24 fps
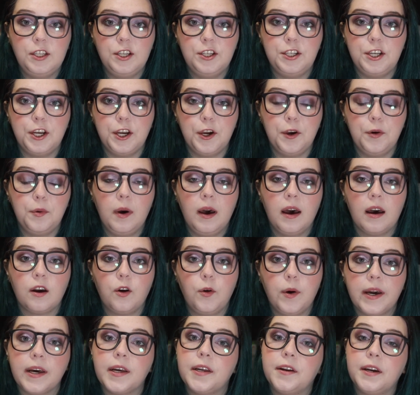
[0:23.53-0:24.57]
to do a
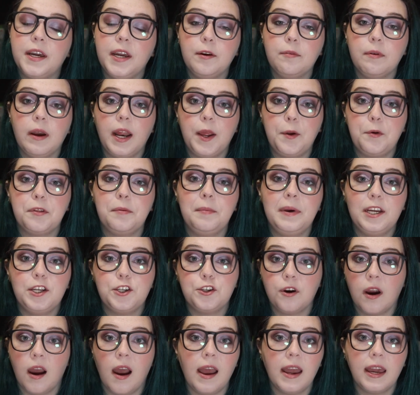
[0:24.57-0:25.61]
quick little get ready with me
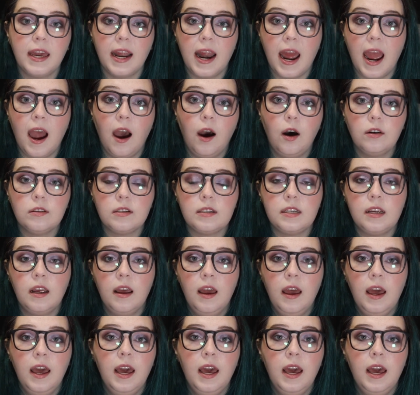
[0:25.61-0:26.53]
trying it out,